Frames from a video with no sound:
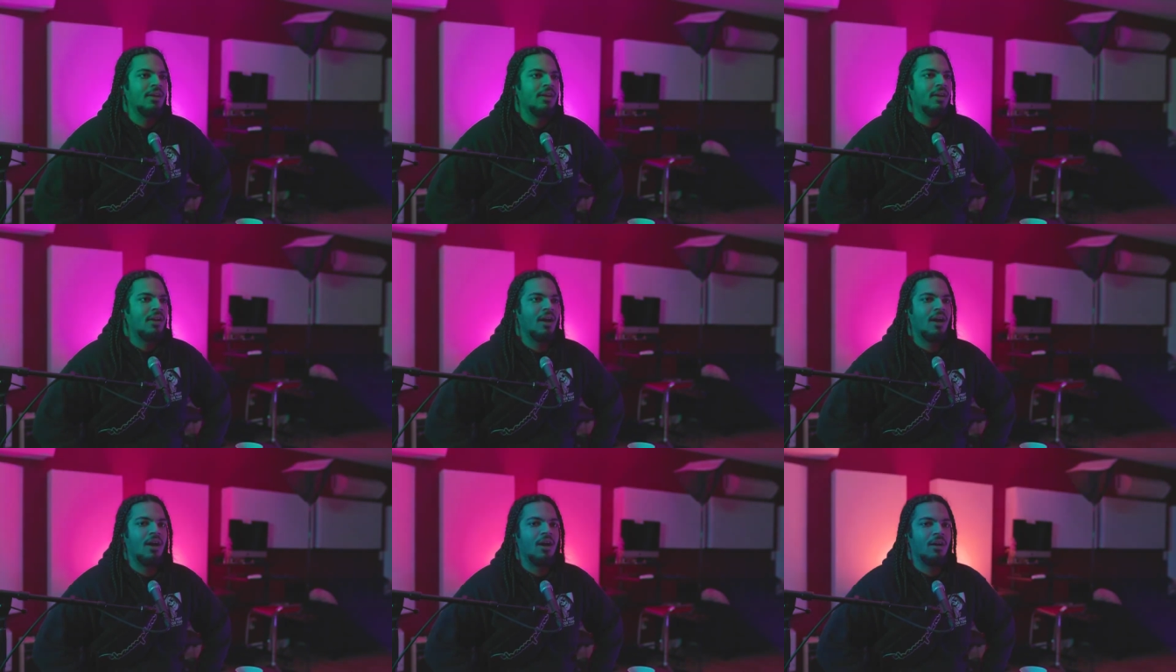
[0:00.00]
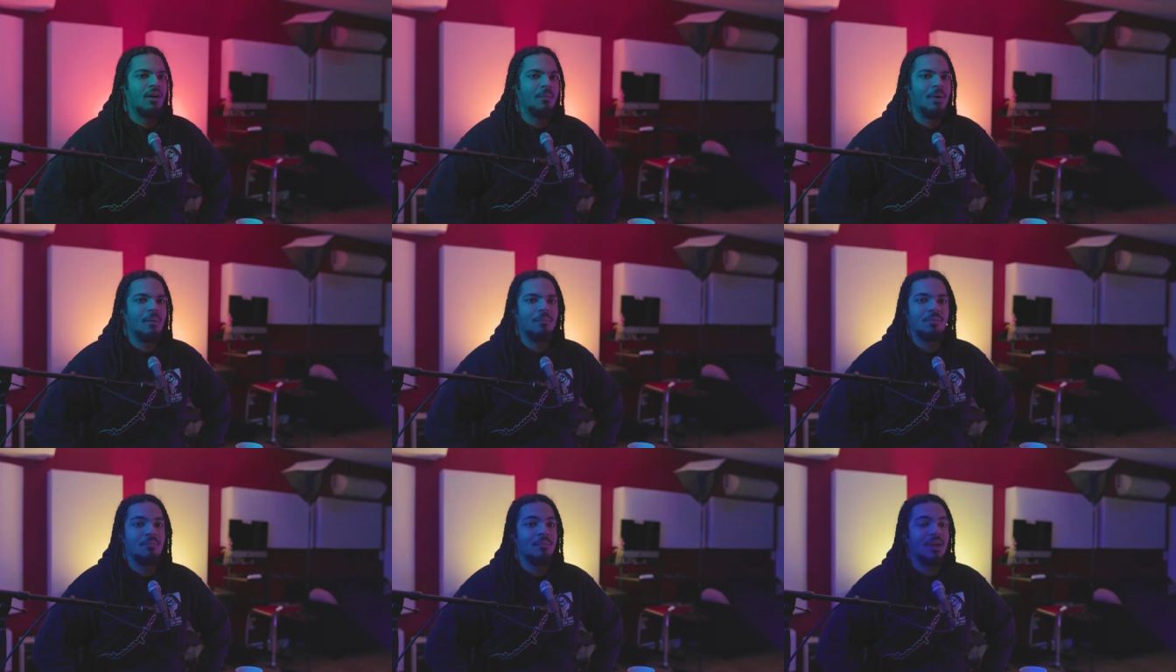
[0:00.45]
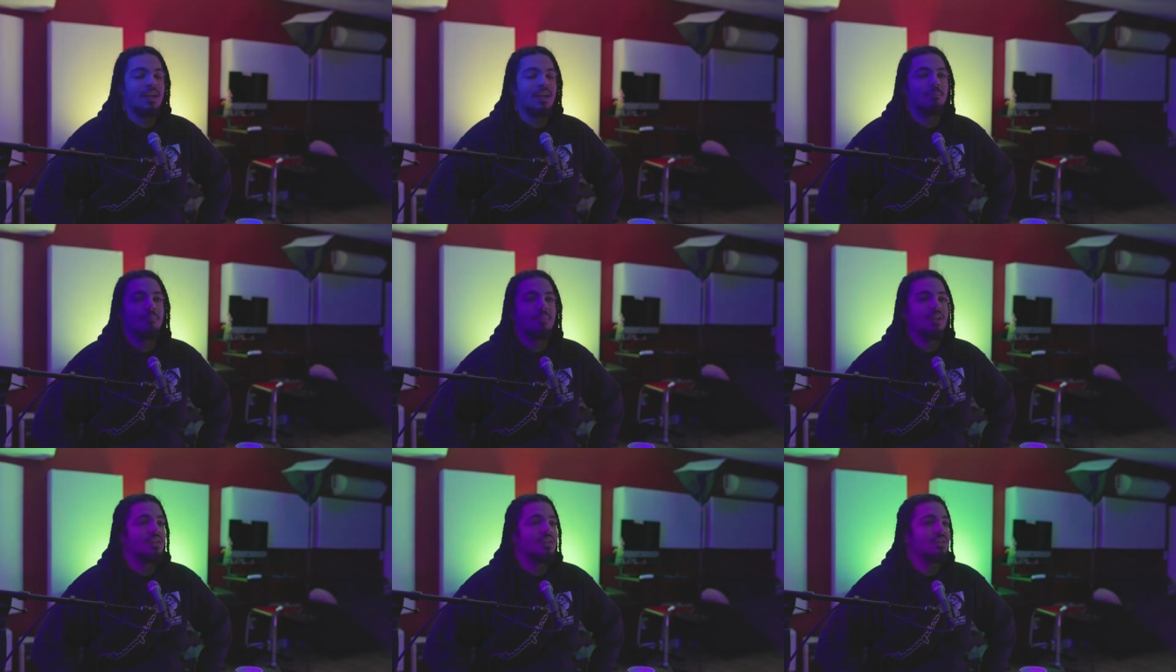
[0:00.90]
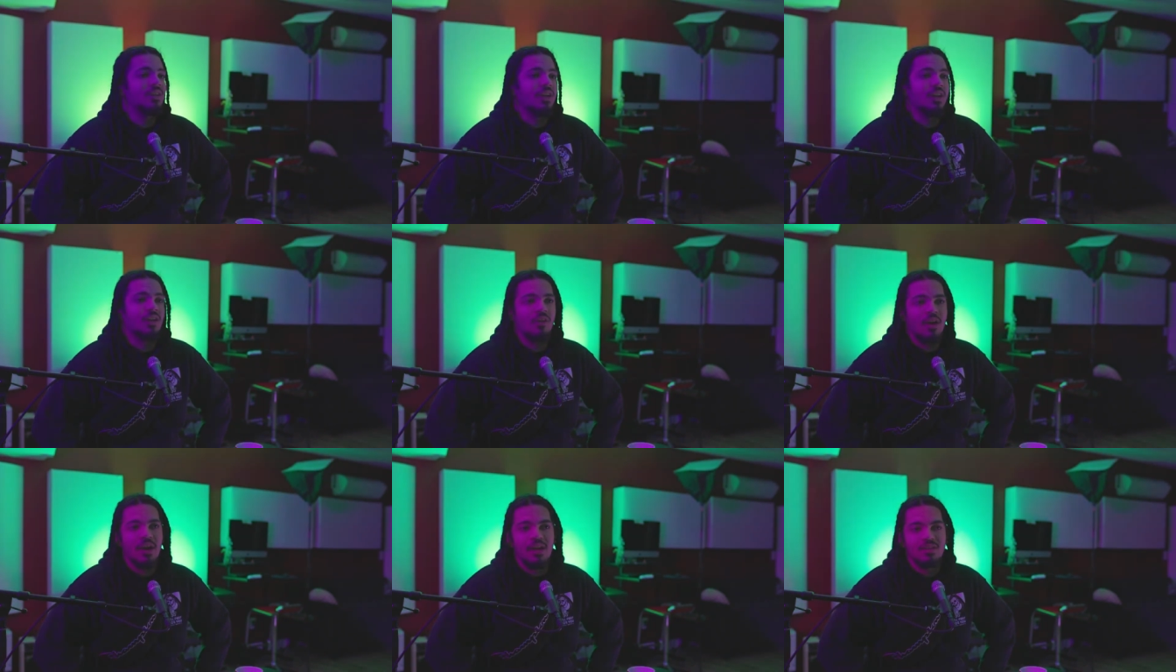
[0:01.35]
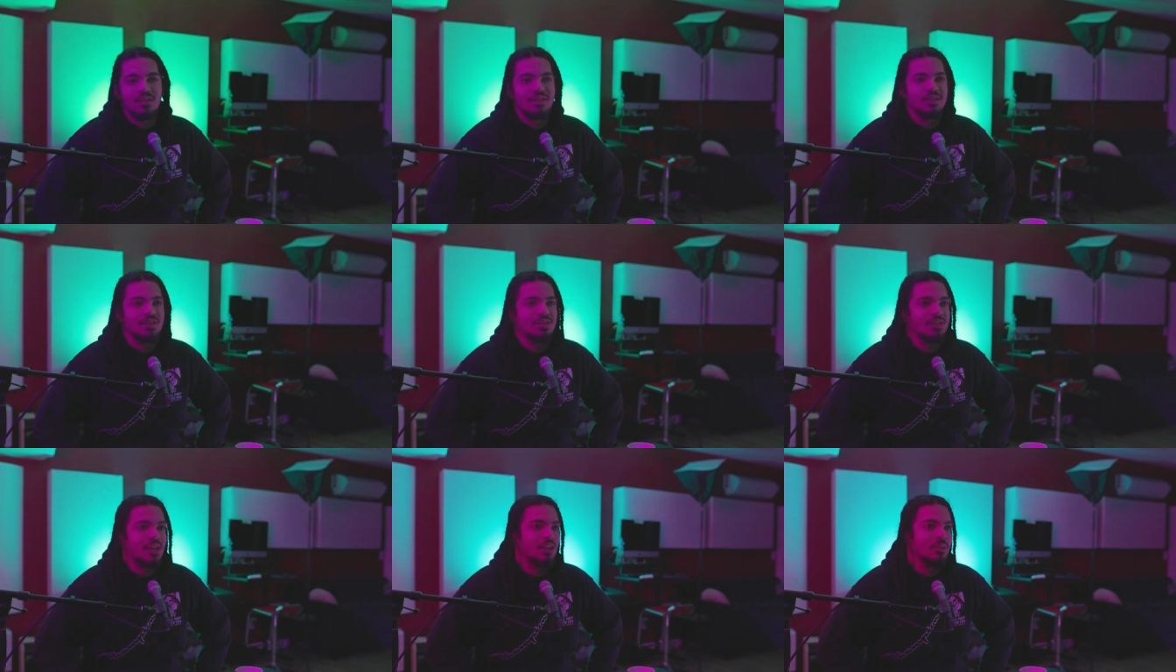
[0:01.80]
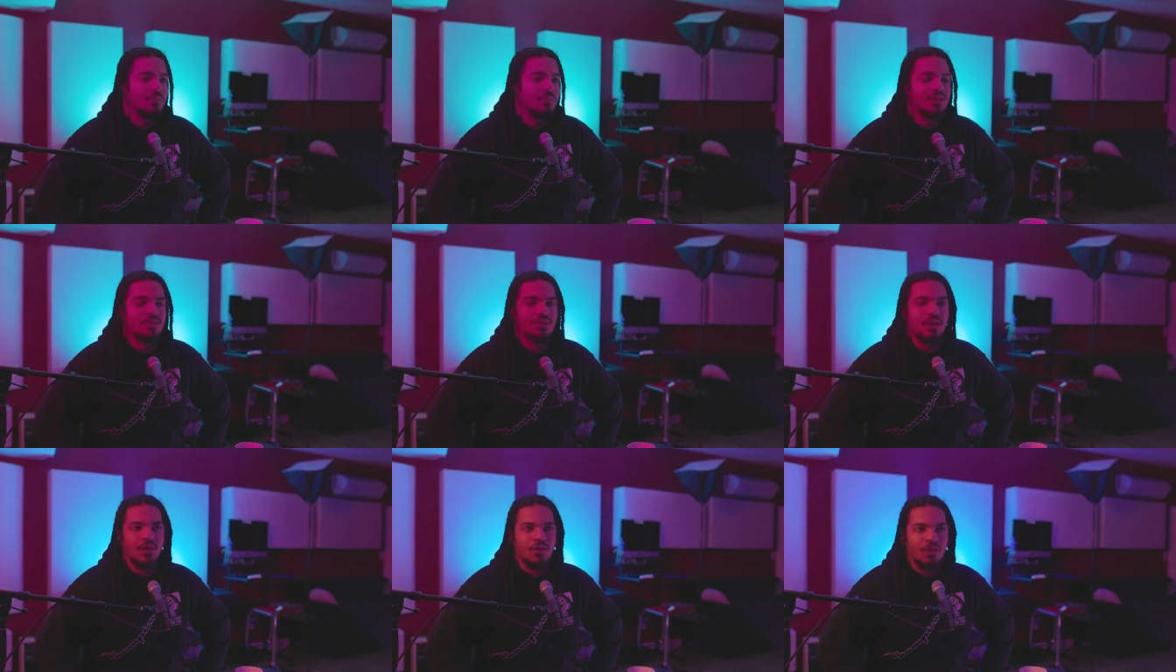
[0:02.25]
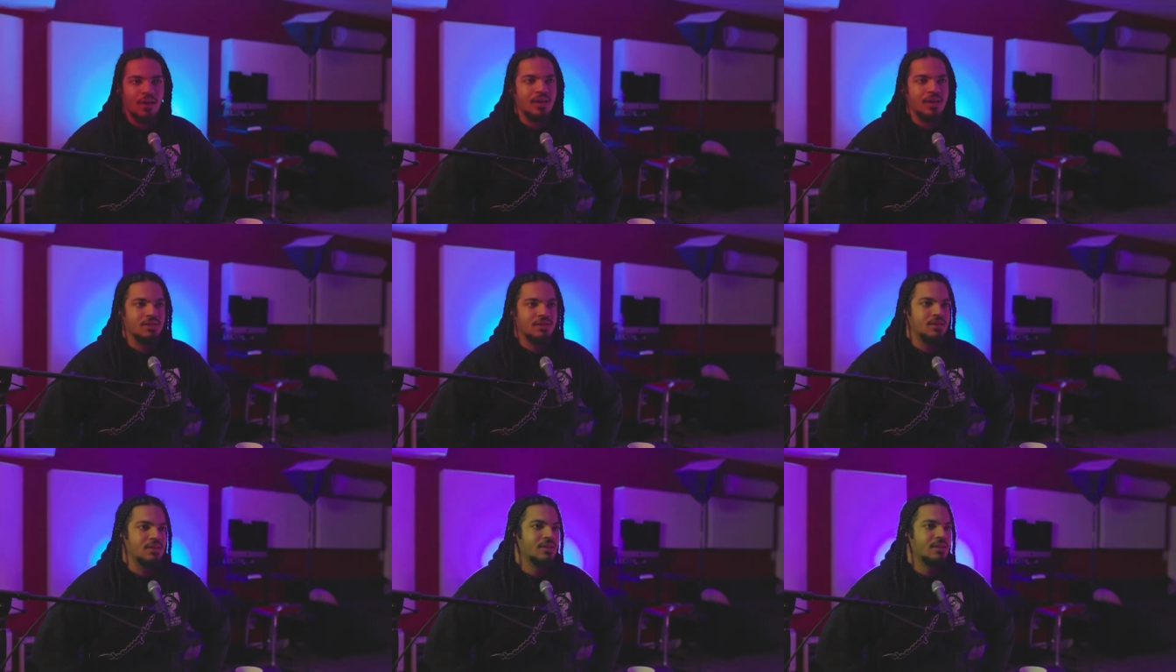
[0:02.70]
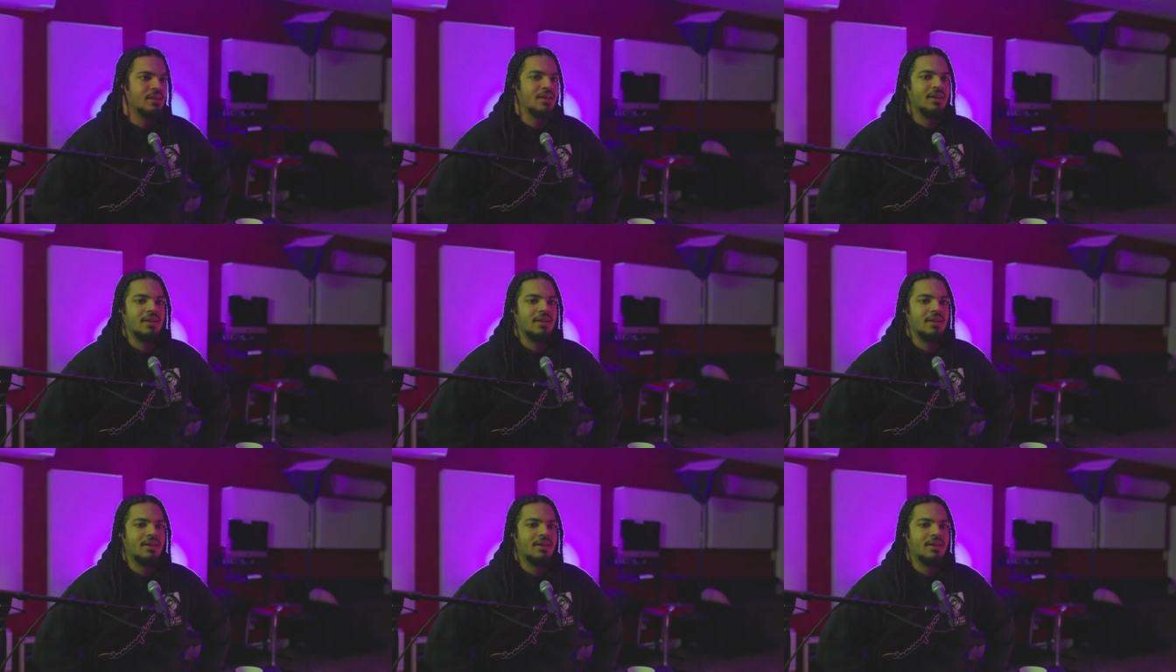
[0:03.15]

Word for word: Um, I've been making beats like crazy, selling beats like crazy.